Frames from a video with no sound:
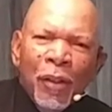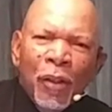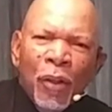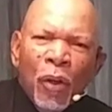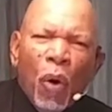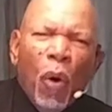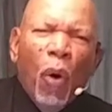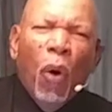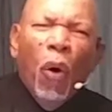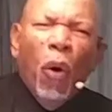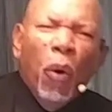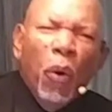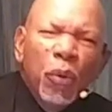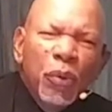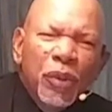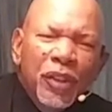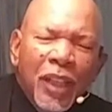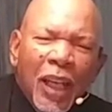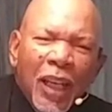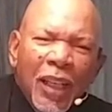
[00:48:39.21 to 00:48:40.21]
Oh,
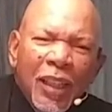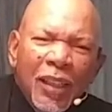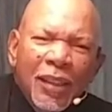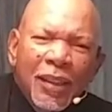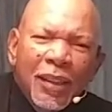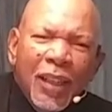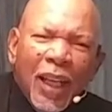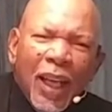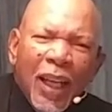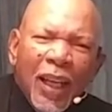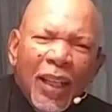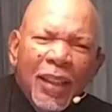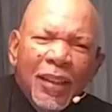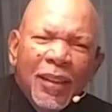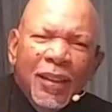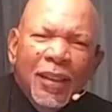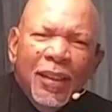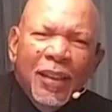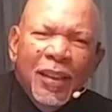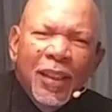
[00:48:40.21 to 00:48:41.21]
taste and
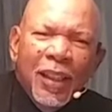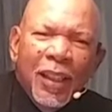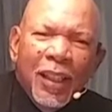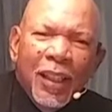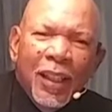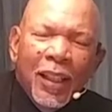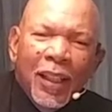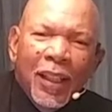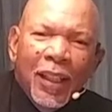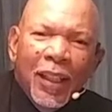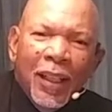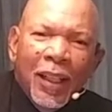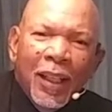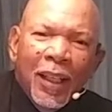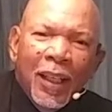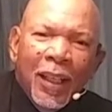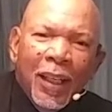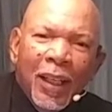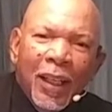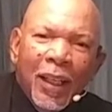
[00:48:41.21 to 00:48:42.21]
see
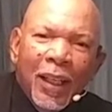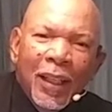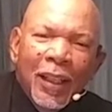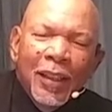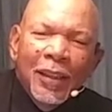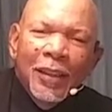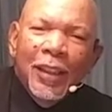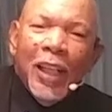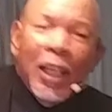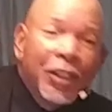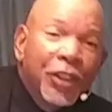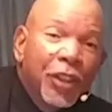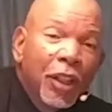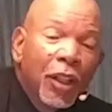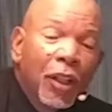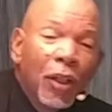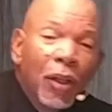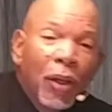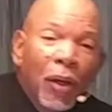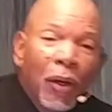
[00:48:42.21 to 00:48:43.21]
that the
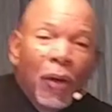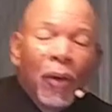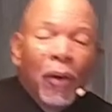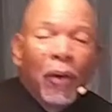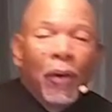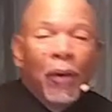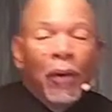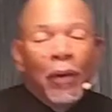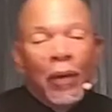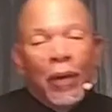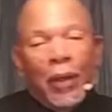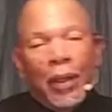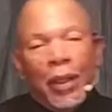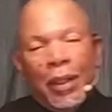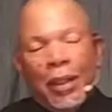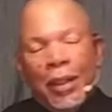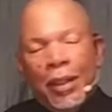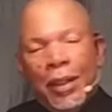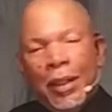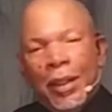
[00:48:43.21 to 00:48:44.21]
Lord
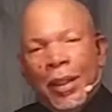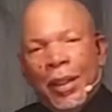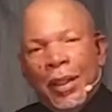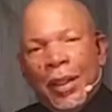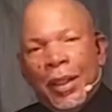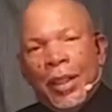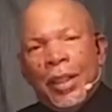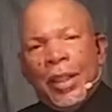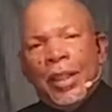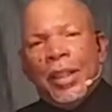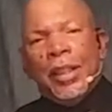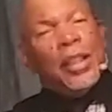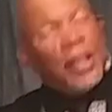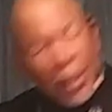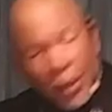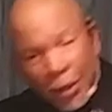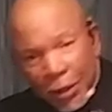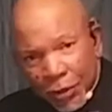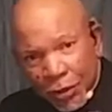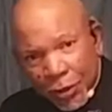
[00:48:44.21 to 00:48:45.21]

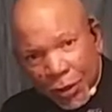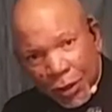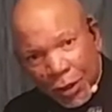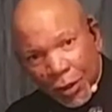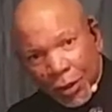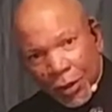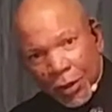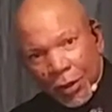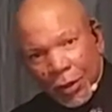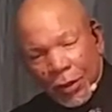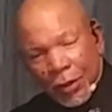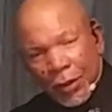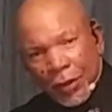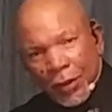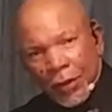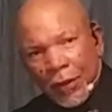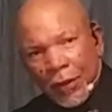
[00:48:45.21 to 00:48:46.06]
is good.